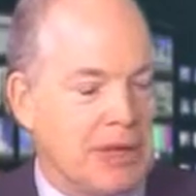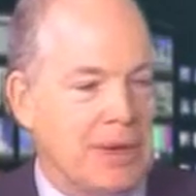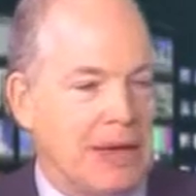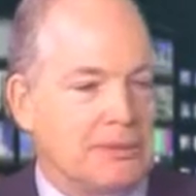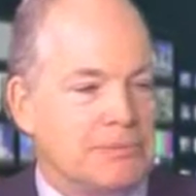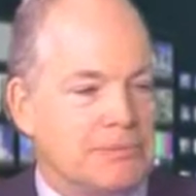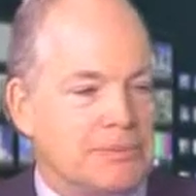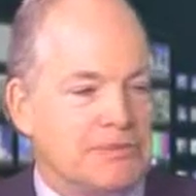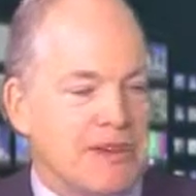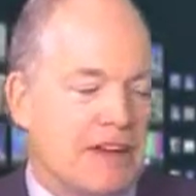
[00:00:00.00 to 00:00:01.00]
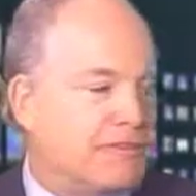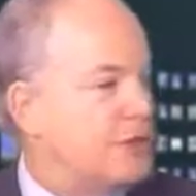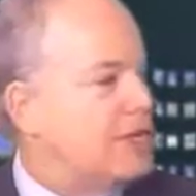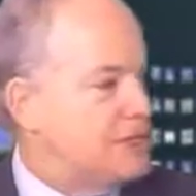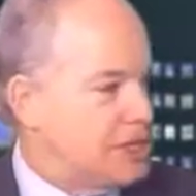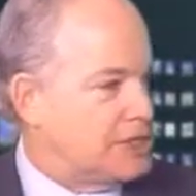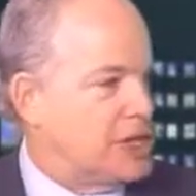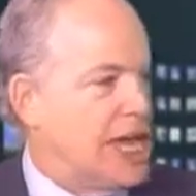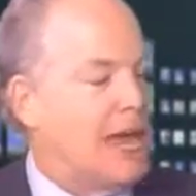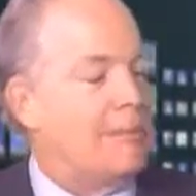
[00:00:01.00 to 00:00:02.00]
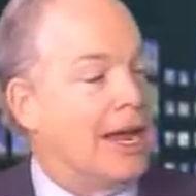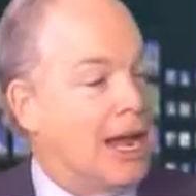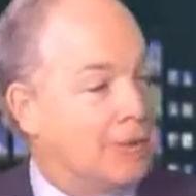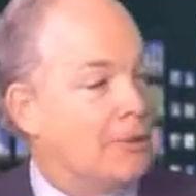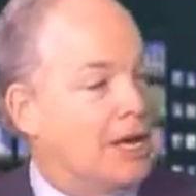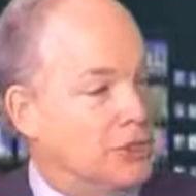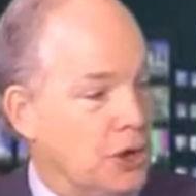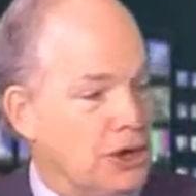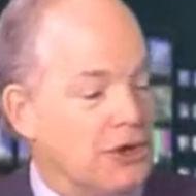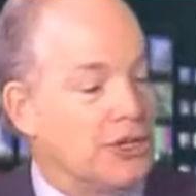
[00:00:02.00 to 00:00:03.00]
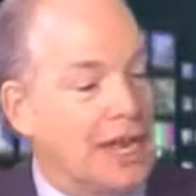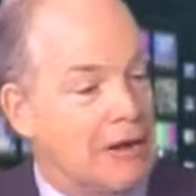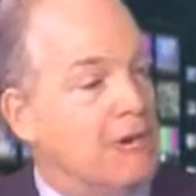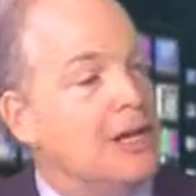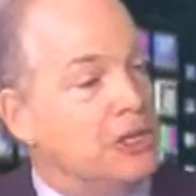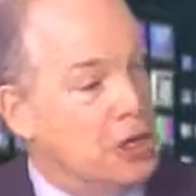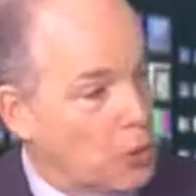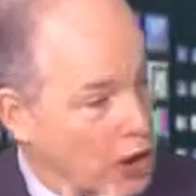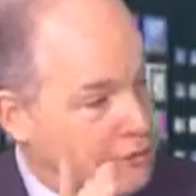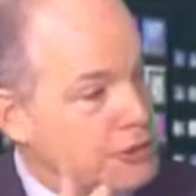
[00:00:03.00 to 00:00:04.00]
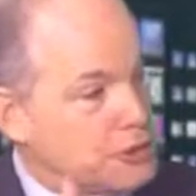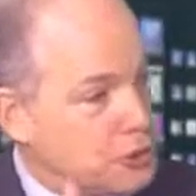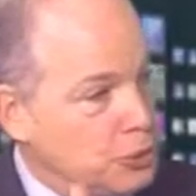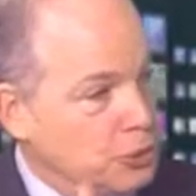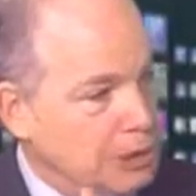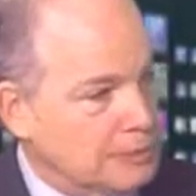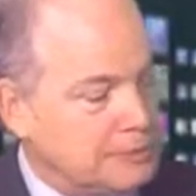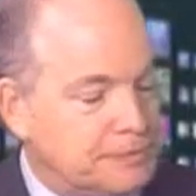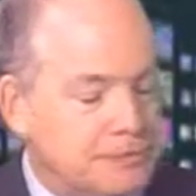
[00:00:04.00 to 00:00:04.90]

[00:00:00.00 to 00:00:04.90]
about 5:30, 6 a.m., I help my daughter get ready to go off to school.